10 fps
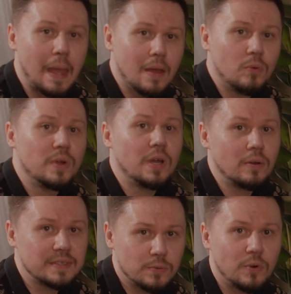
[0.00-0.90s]
We
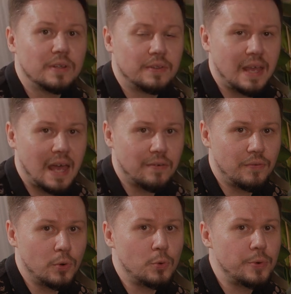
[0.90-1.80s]
also wanted to
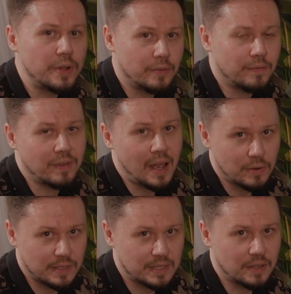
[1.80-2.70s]
have real
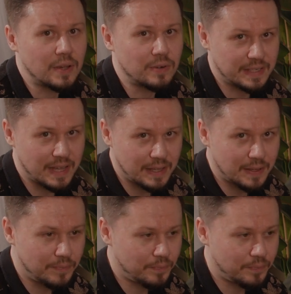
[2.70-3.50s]
flowers on our set.